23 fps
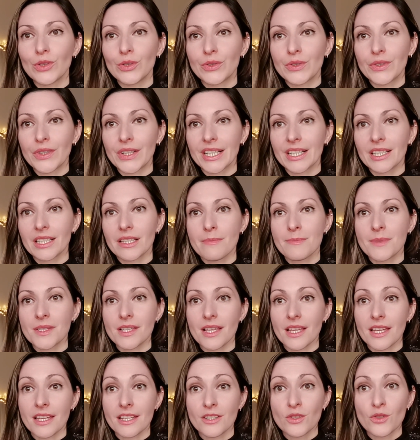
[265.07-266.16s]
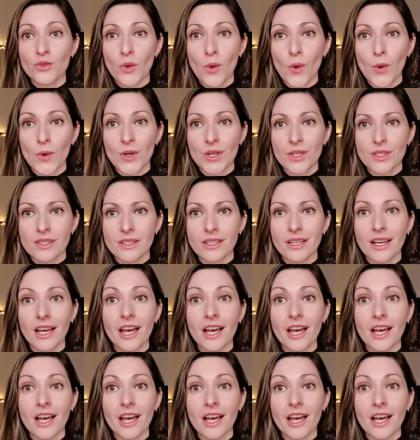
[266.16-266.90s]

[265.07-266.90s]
lunar eclipse in Taurus